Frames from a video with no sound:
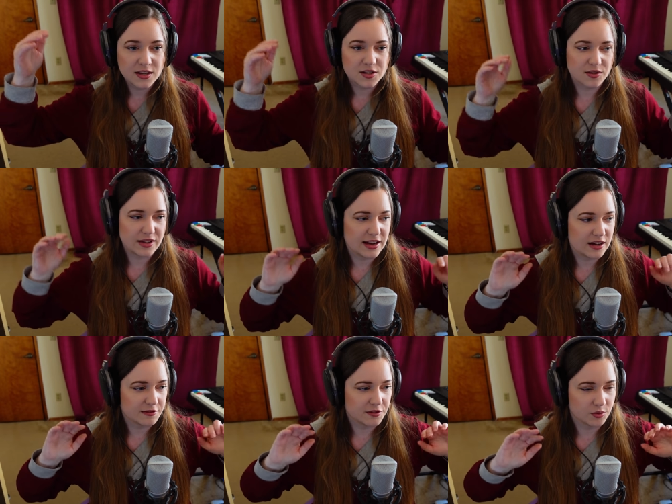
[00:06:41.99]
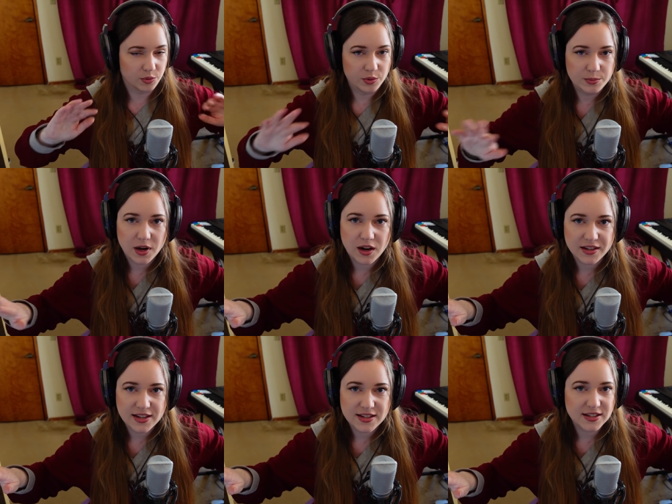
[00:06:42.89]
So they have the room
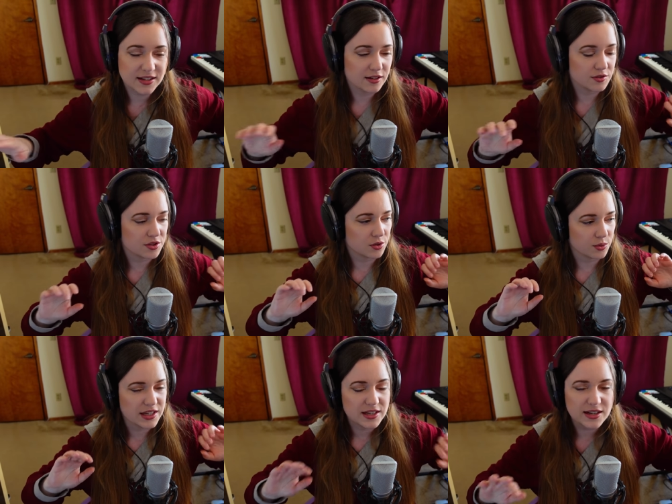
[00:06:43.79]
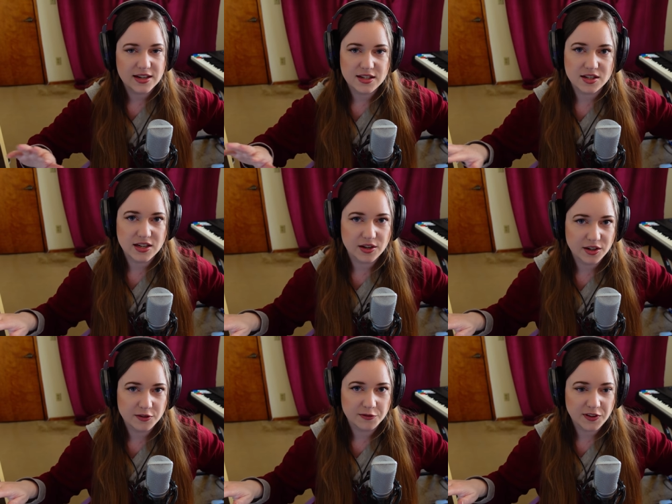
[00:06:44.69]
on it. It gives you a really nice
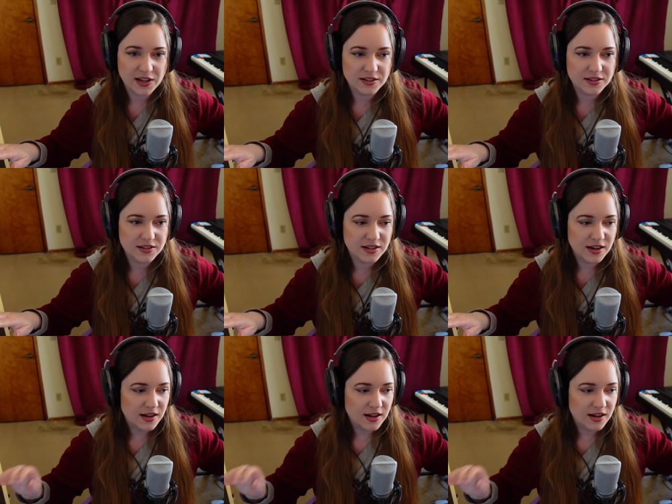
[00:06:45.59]
stereo field.